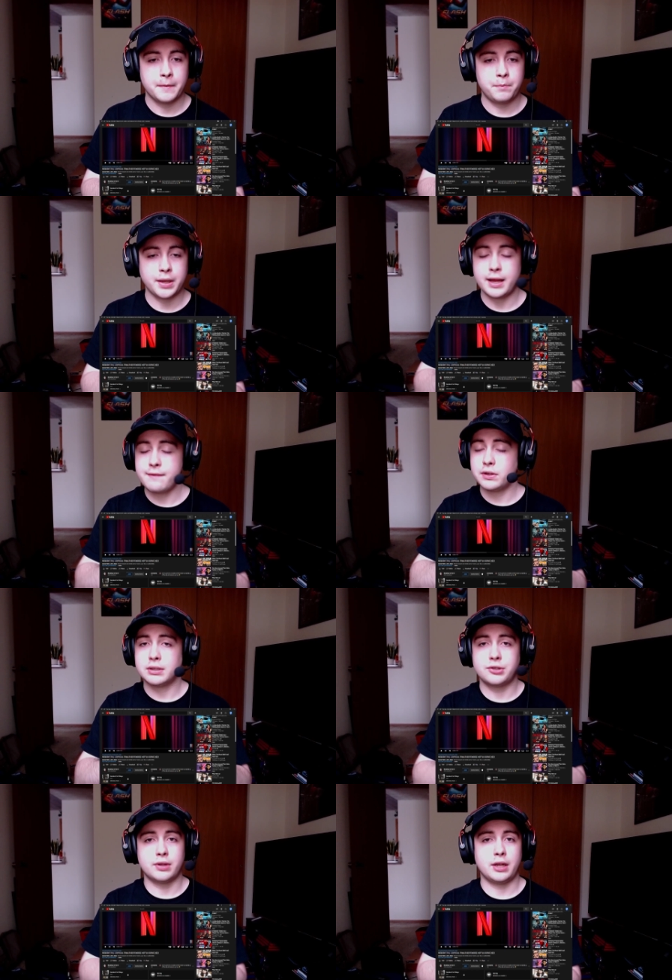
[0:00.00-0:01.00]
but yeah, even though I
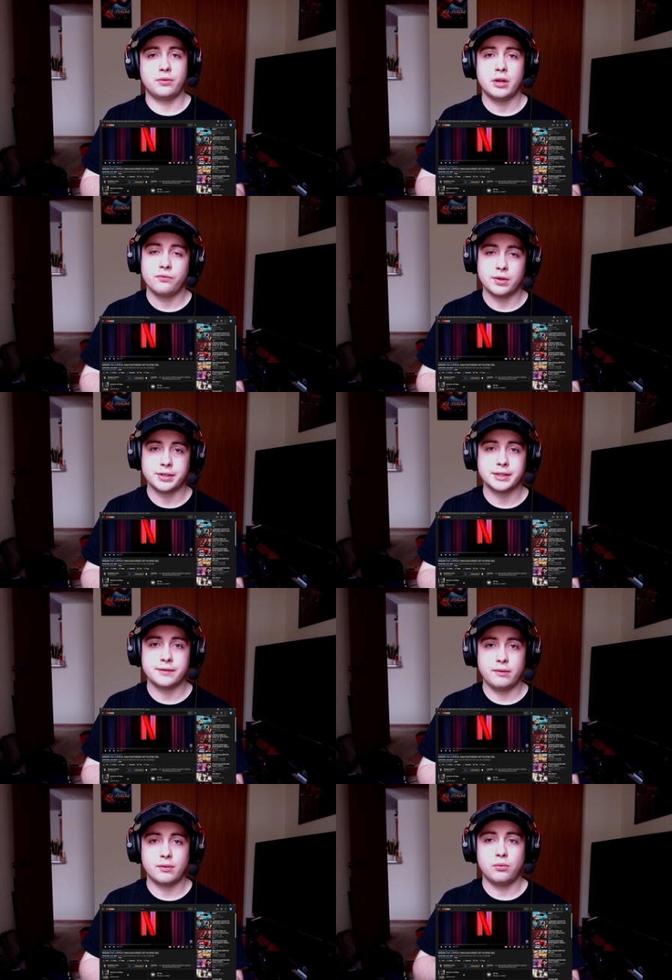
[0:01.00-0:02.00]
still like Resident
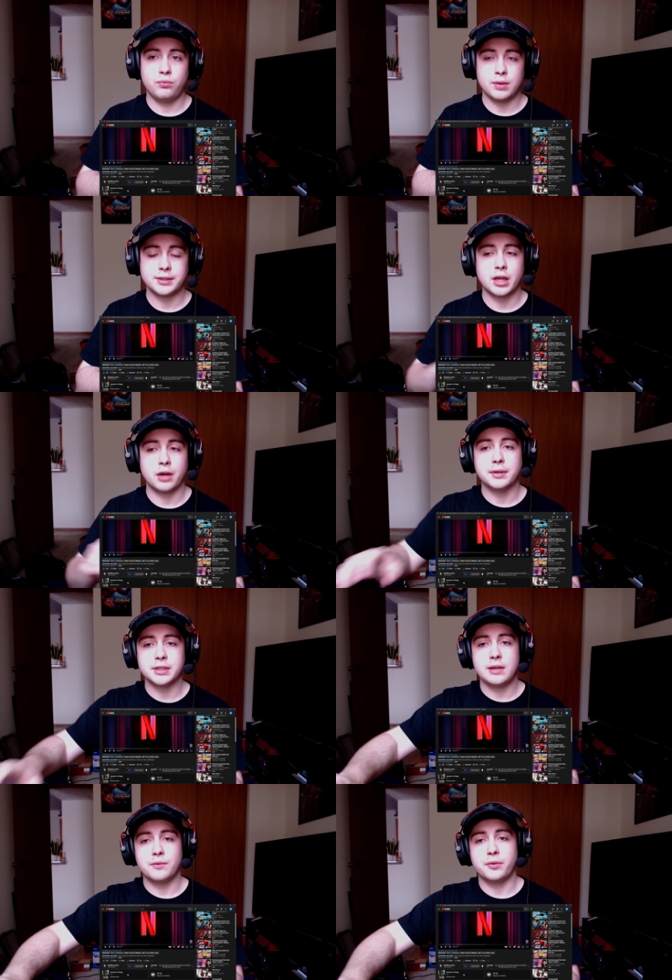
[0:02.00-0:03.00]
Evil, Let's Talk
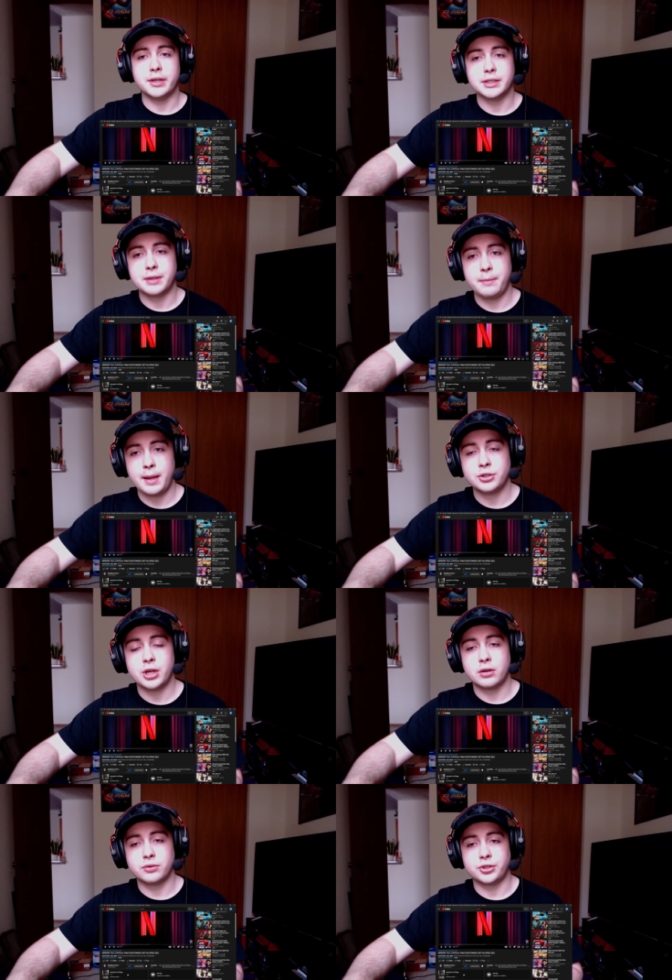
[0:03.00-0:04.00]
Resident Evil is the main
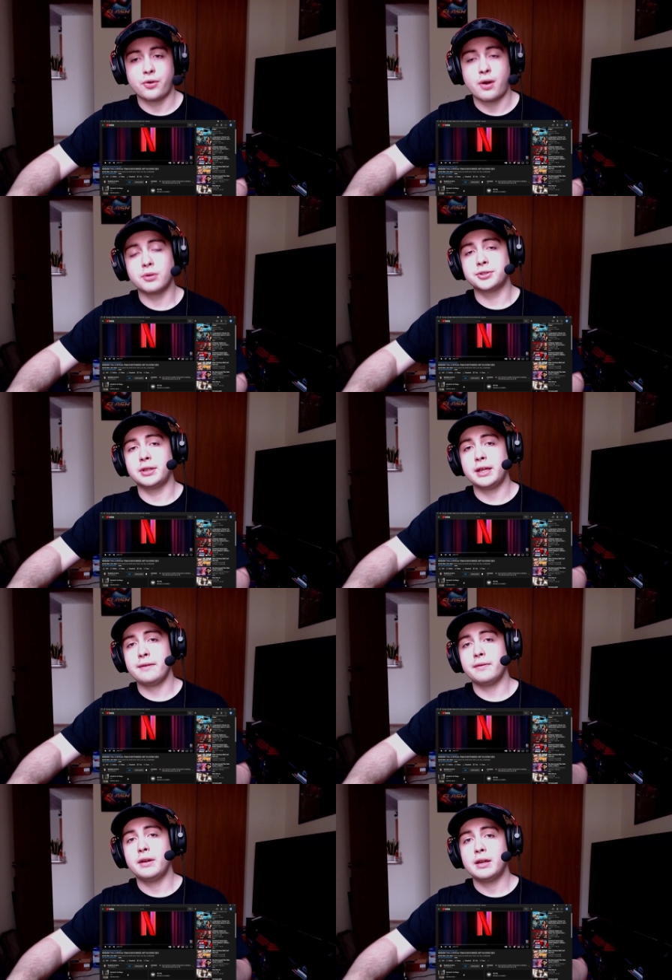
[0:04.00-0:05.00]
channel. So I'll also
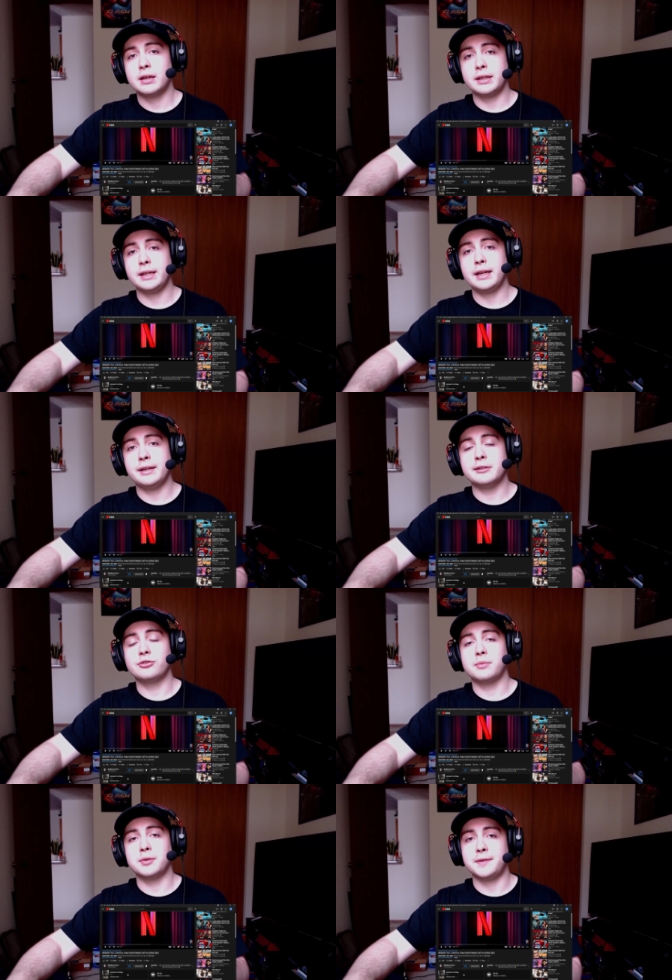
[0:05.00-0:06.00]
leave a link in the
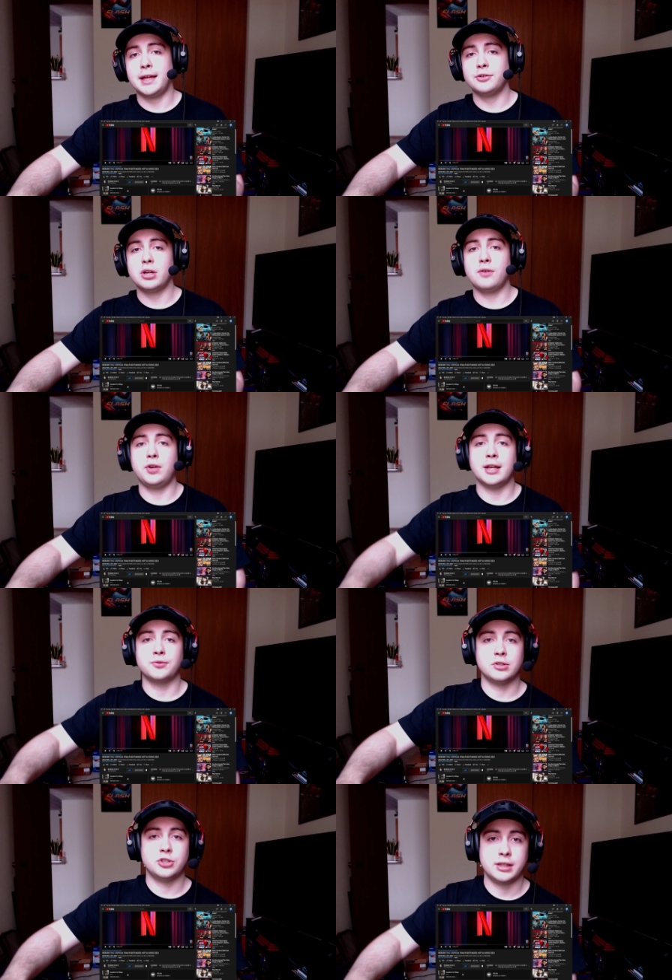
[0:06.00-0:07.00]
description for that channel if you guys
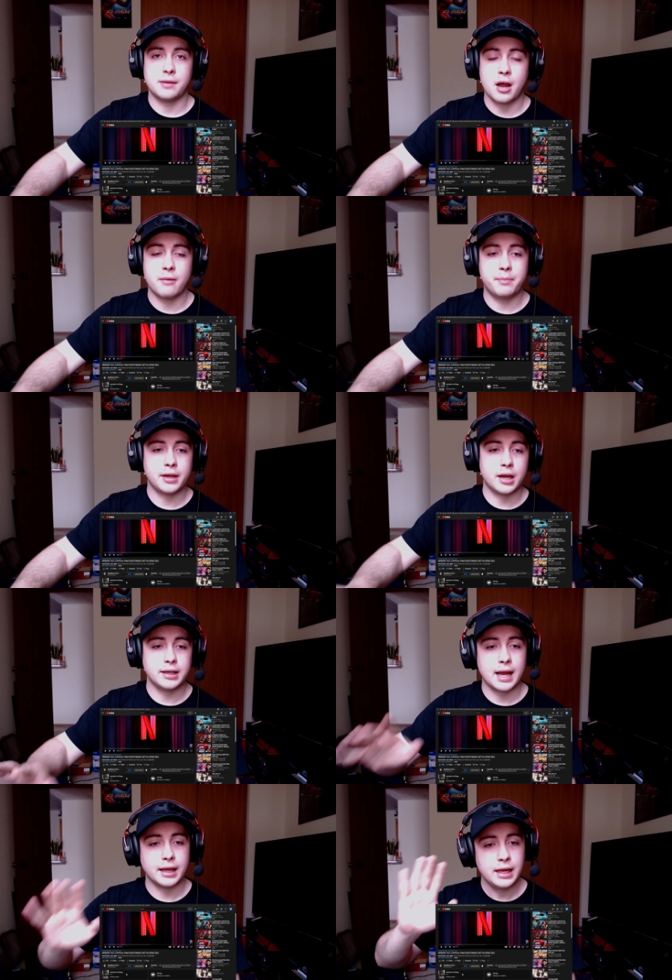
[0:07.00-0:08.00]
want to check them out. But uh,
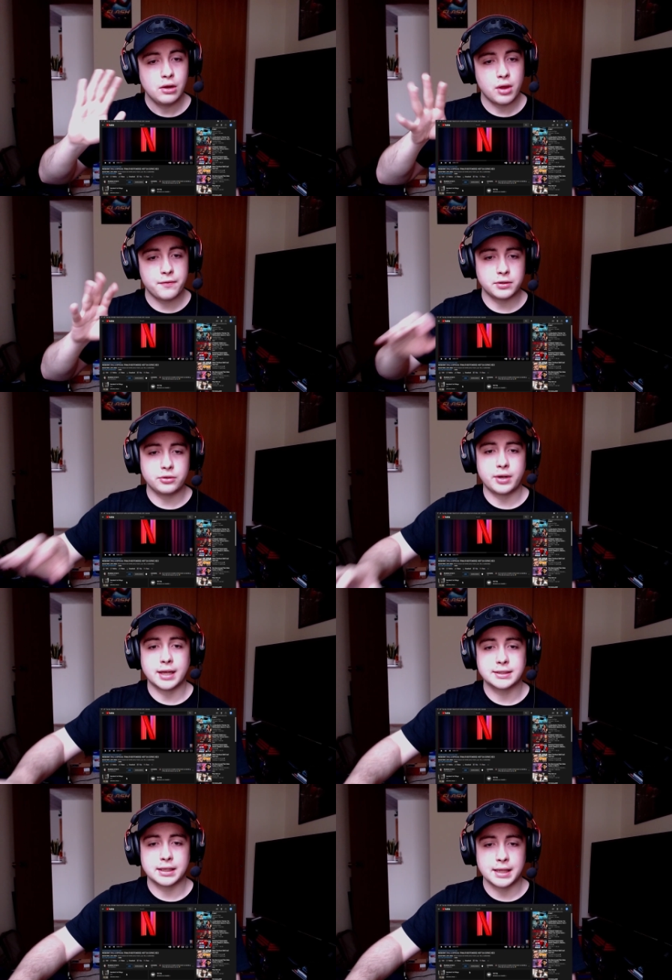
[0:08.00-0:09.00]
yeah, without further ado,
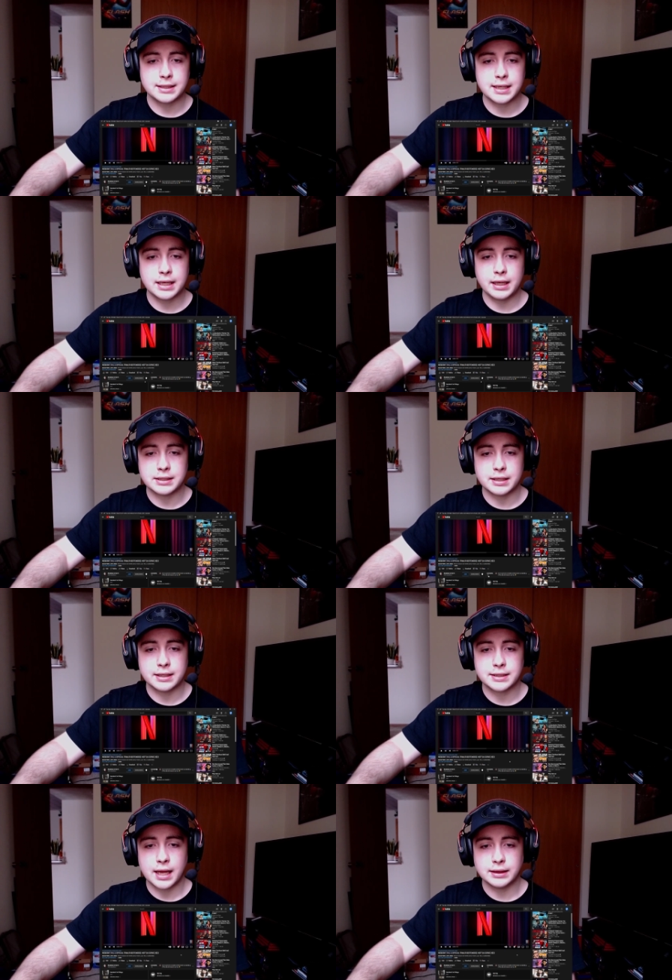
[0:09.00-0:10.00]
guys, let's get into
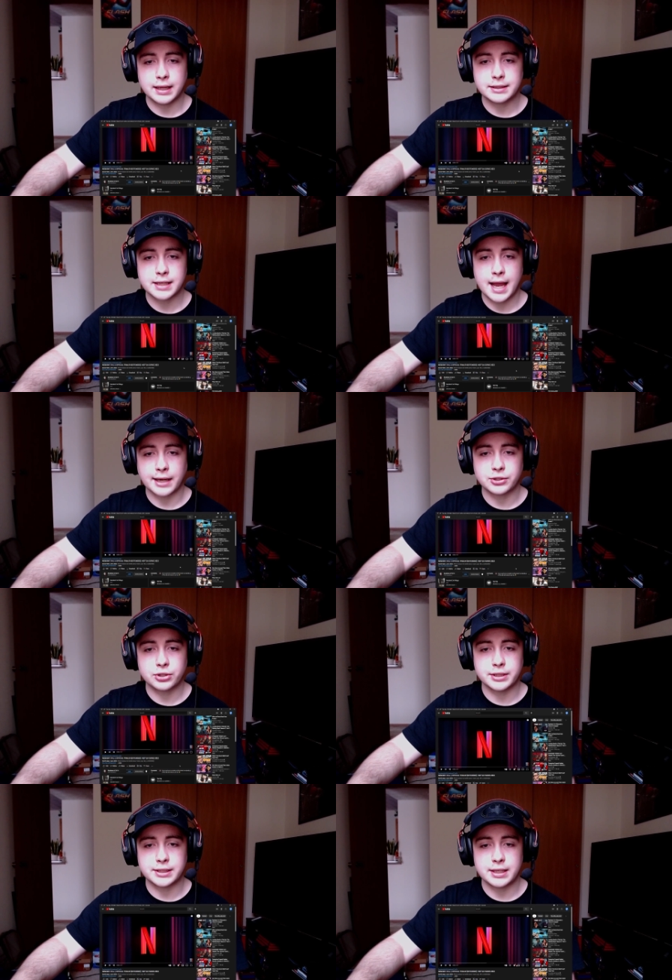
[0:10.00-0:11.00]
this and let's
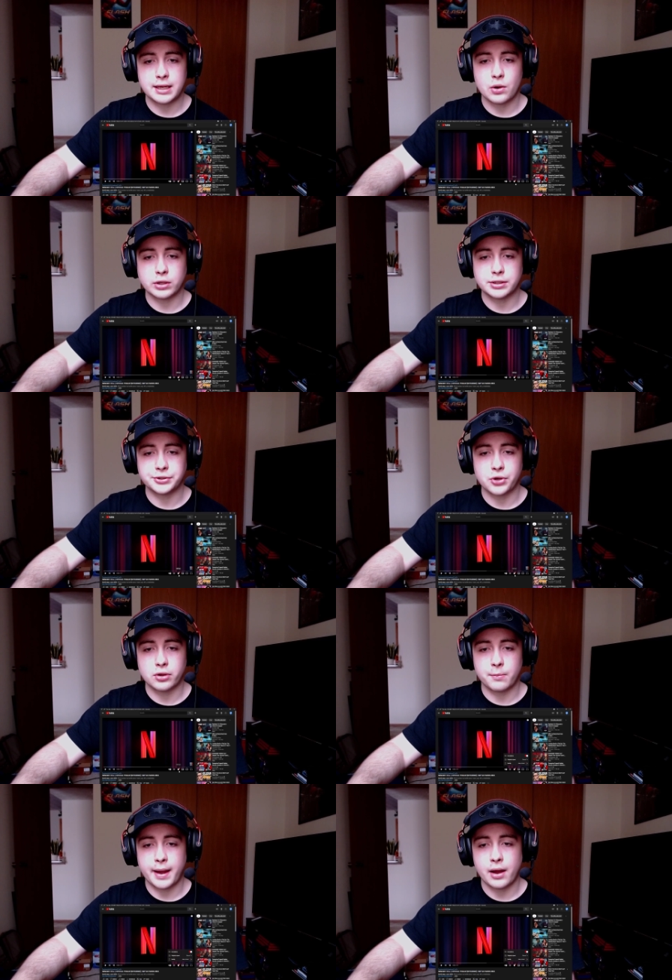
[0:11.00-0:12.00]
actually see what this is all
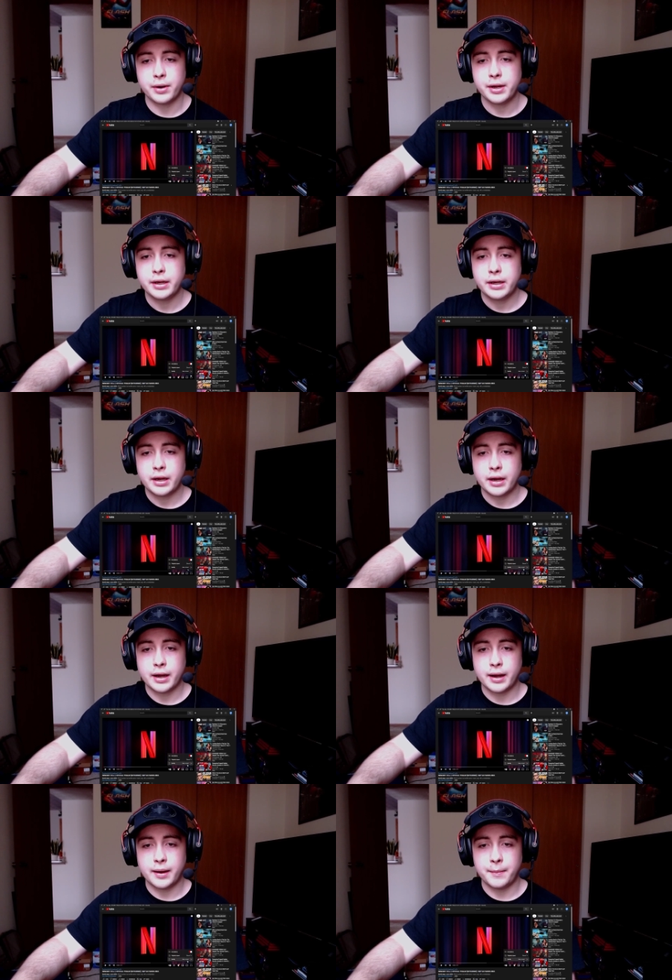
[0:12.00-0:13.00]
about.
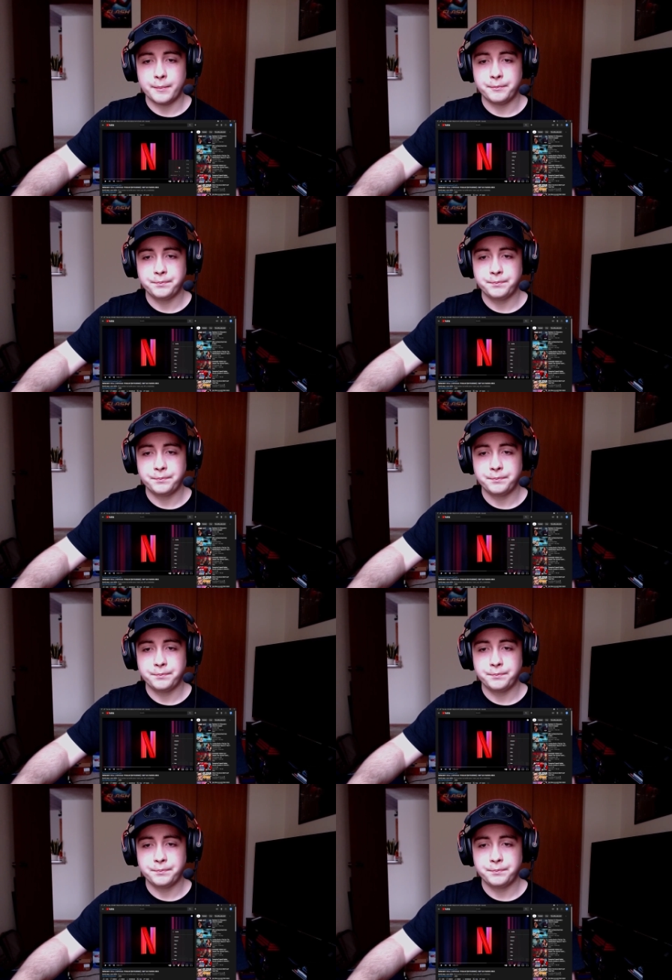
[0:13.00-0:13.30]
Um,